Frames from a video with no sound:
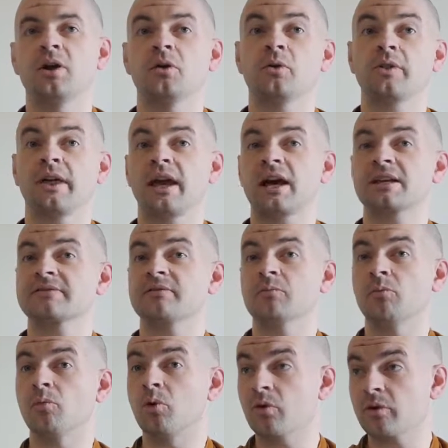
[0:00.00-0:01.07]
or they asked for
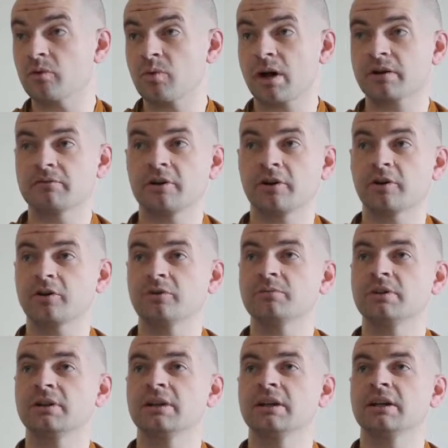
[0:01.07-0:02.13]
more than one robe.
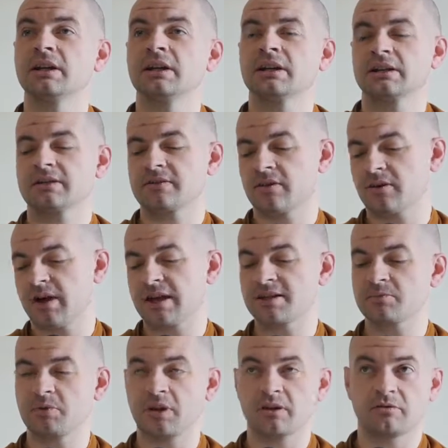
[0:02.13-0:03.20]
So as
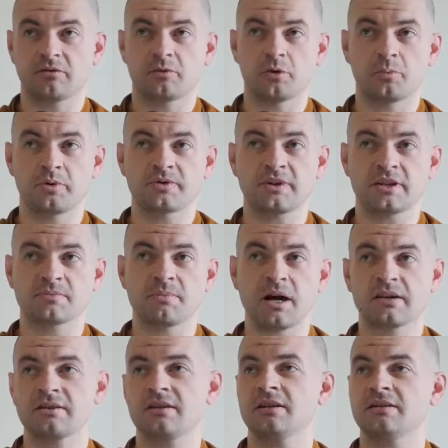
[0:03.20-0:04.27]
the group of 6
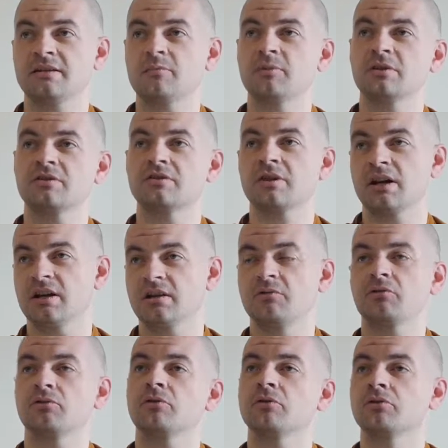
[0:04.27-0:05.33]
monks here demonstrated,
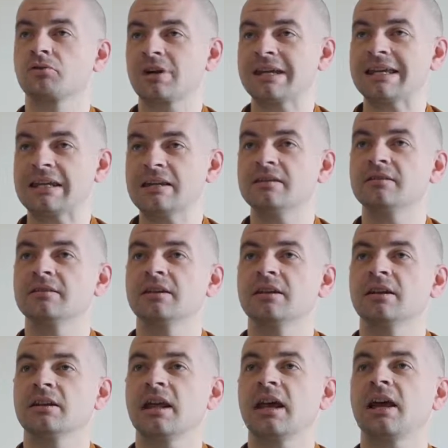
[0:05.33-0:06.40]
through greed,
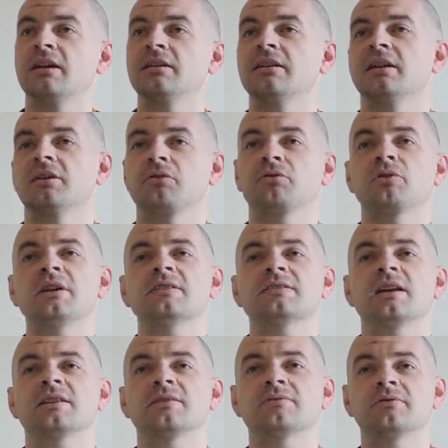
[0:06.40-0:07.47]
they had 3
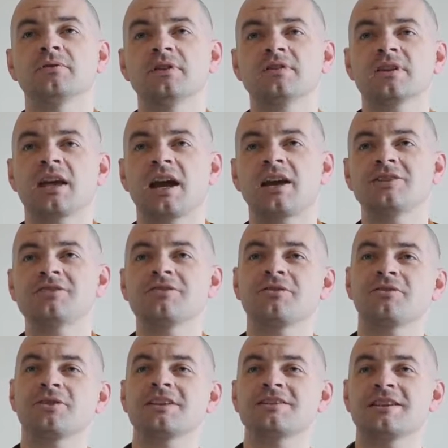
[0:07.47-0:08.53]
sets for this occasion,
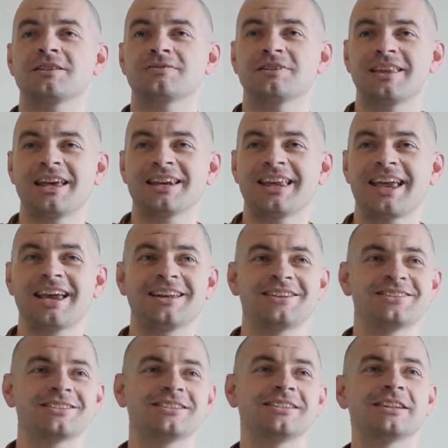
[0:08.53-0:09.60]
3 sets for that
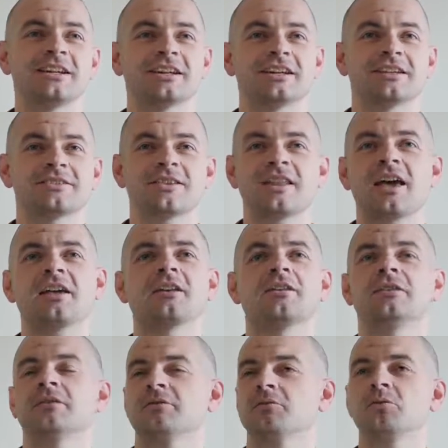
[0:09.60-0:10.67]
occasion. So they had
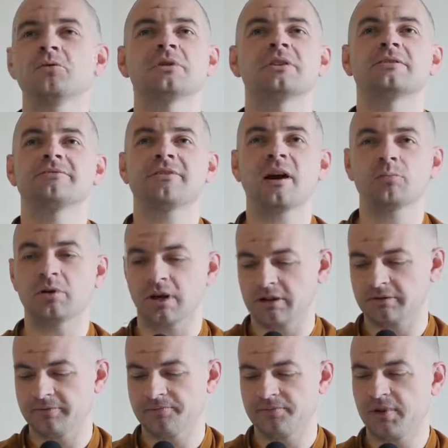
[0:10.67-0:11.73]
all this fabric.
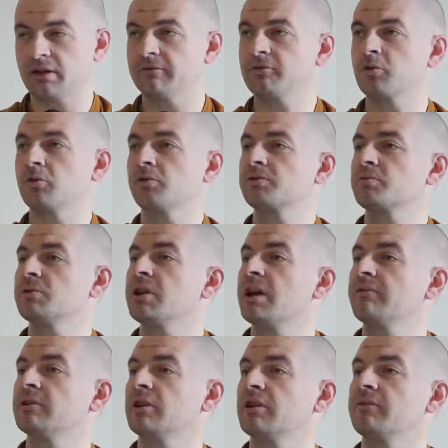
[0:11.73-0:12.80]
And of course, when you have
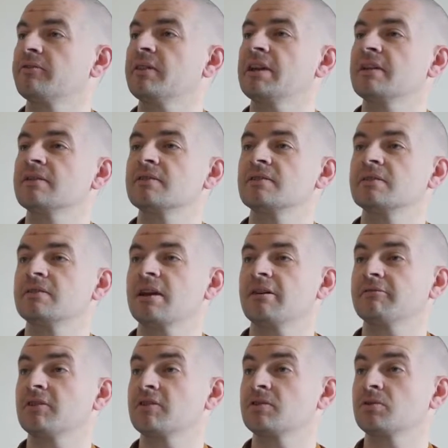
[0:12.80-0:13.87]
a lot of things, you have
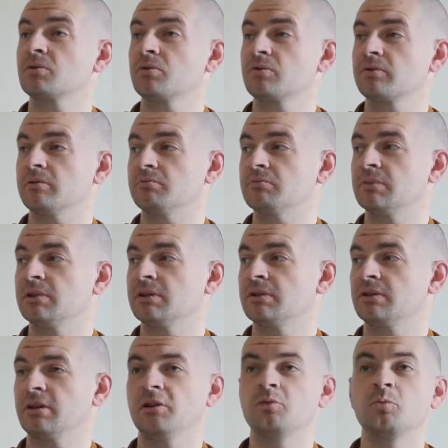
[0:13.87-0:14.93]
to store them.
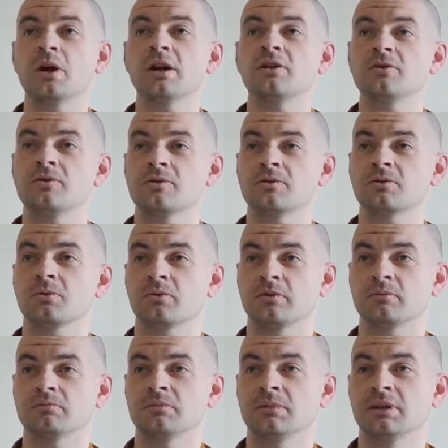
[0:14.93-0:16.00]
And where do you store
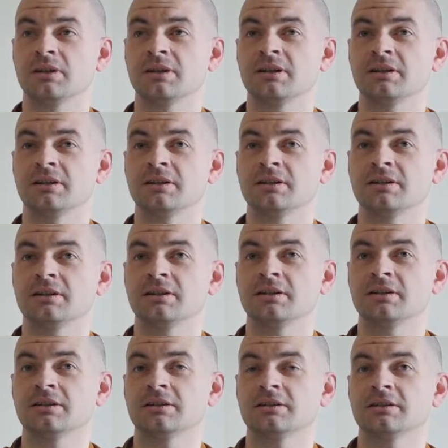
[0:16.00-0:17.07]
them?
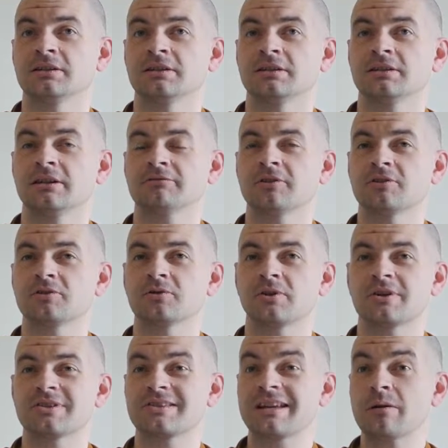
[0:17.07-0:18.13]
You have to store it
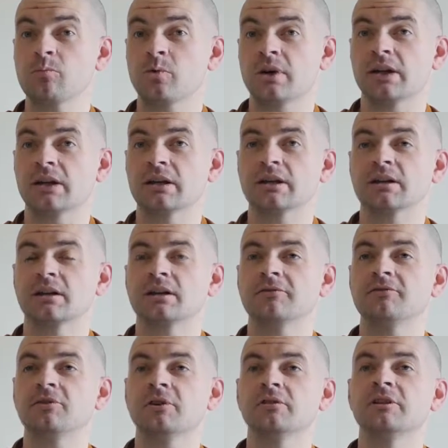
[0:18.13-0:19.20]
somewhere. If you
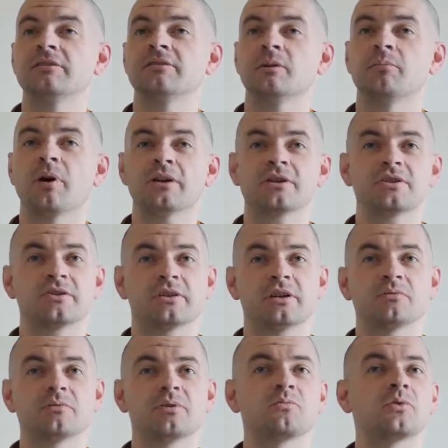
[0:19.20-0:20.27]
don't live in a monastery,
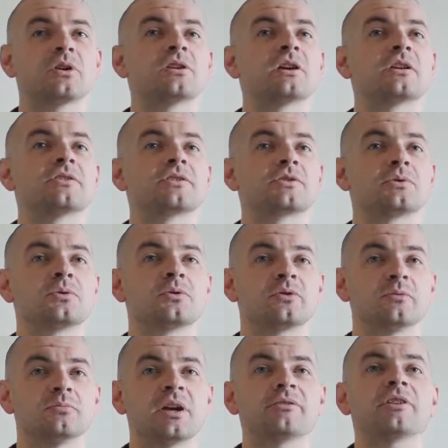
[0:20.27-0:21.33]
then where are you going to store them?
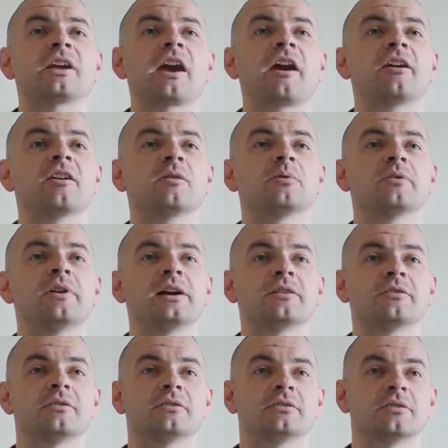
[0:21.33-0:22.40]
You have to carry them
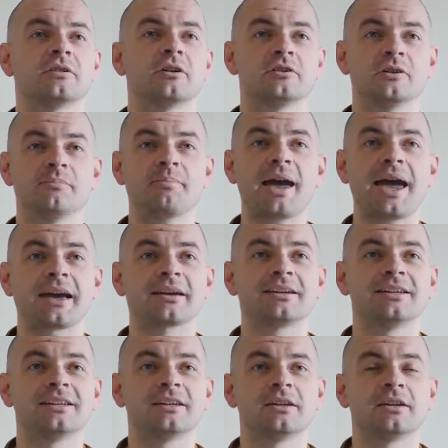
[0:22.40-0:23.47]
around on your back,
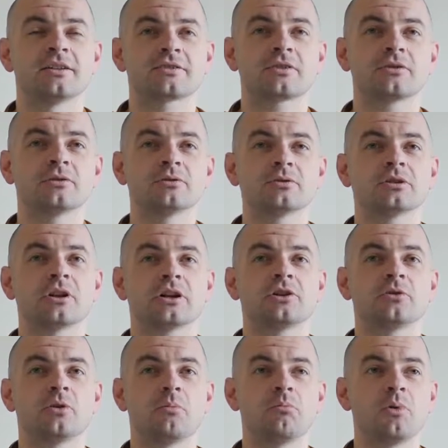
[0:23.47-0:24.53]
so you look like
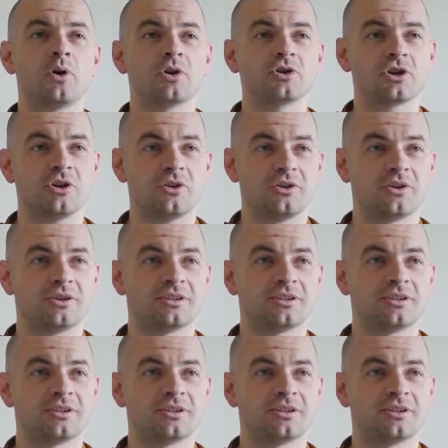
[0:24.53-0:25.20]
you're a merchant.